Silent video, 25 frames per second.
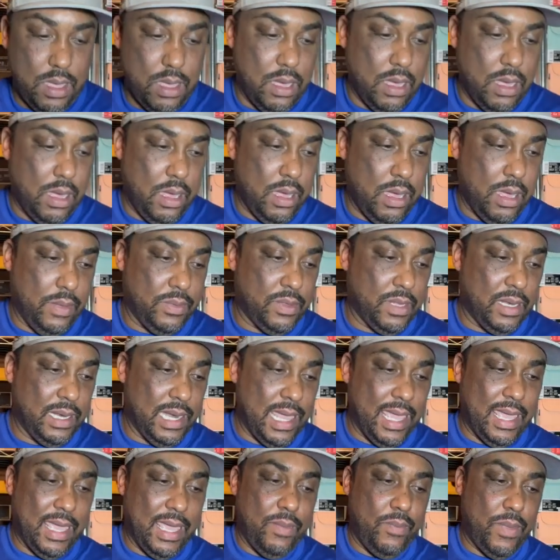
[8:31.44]
So
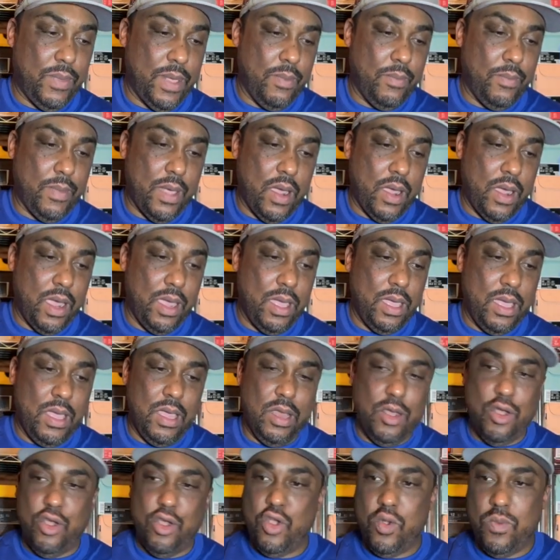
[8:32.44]
Leahy Benberry,
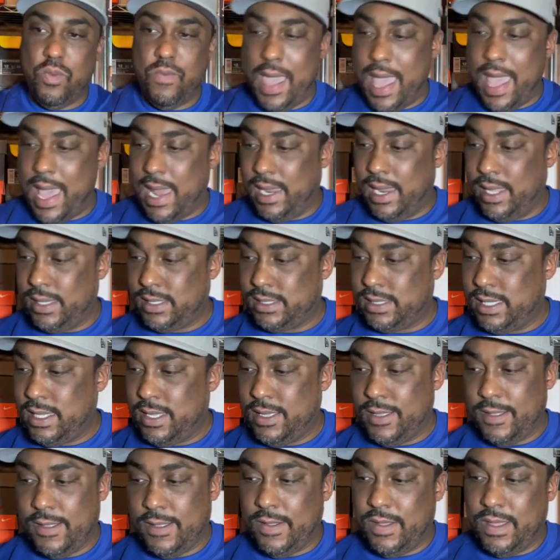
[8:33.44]
New Balance.
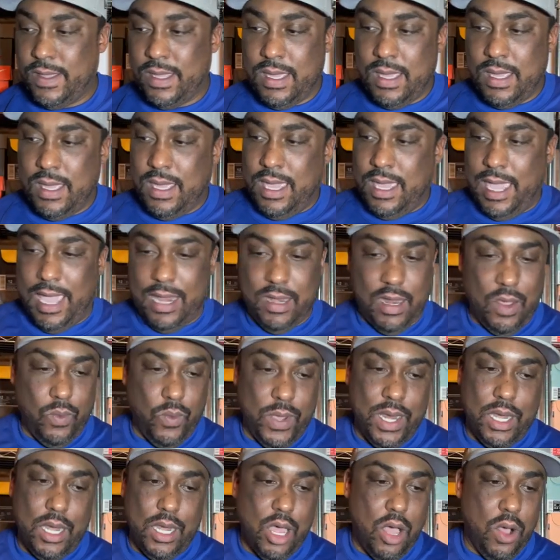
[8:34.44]
And then
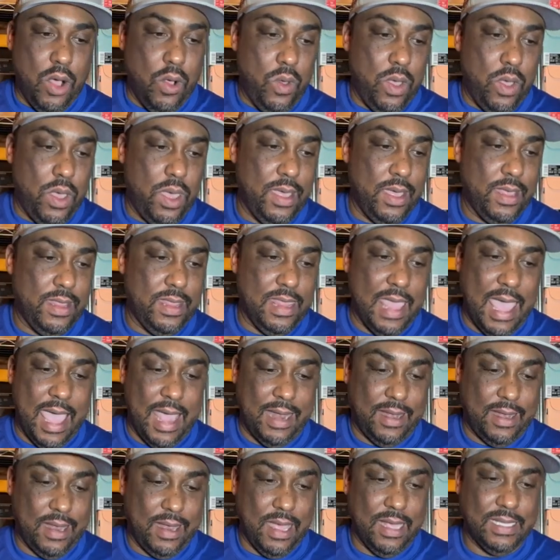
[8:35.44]
we know
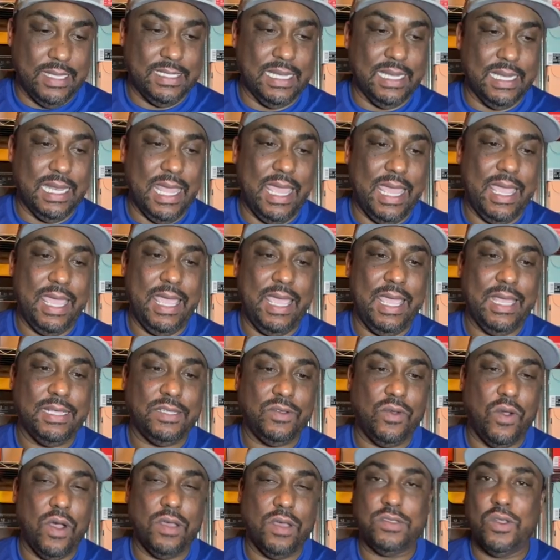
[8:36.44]
that Salehi has
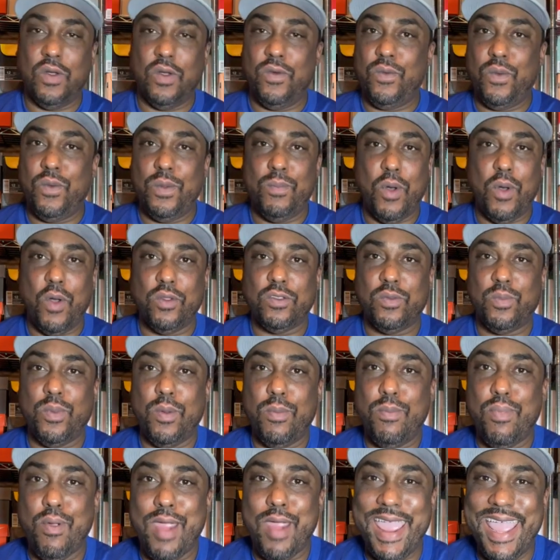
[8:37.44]
crossed over with multiple
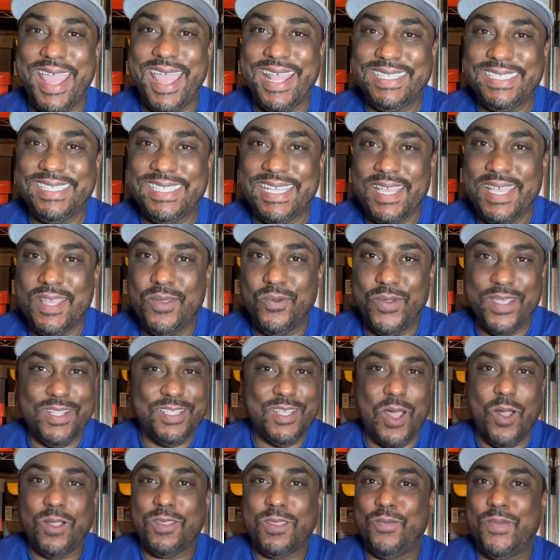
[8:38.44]
brands. We
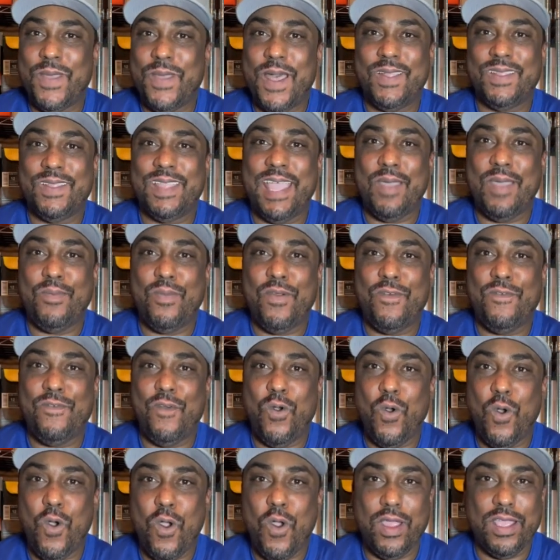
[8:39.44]
talked about that
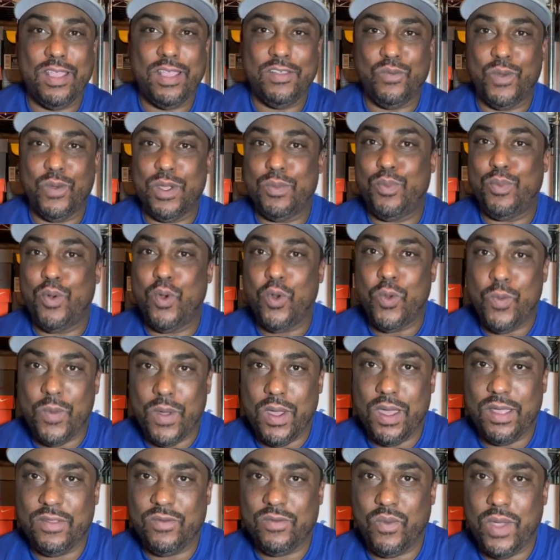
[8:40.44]
before. He's with
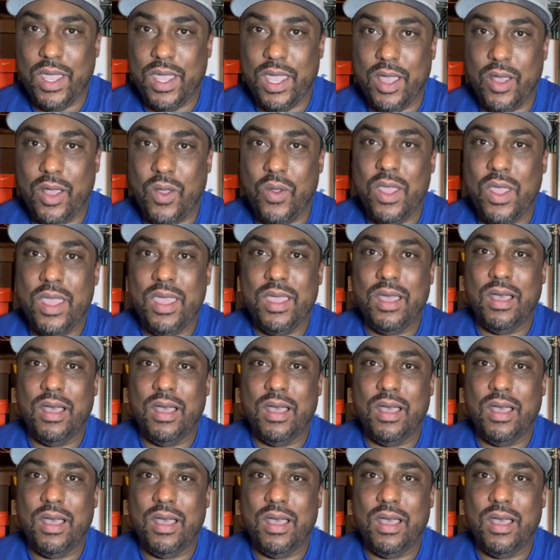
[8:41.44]
Puma as well.